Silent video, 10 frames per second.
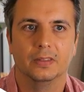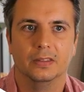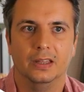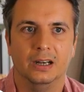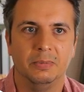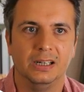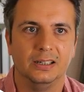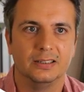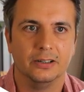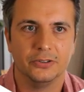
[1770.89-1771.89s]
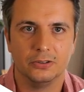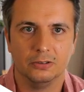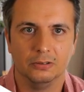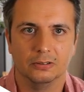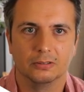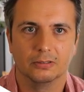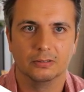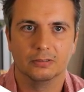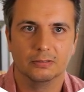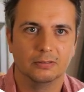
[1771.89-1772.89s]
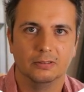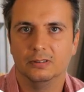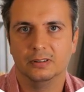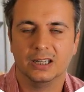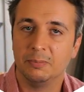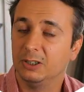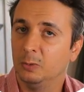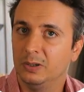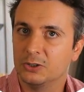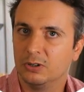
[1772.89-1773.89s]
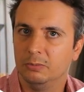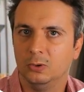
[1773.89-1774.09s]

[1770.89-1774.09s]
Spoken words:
that immediately tells you the company could be in trouble,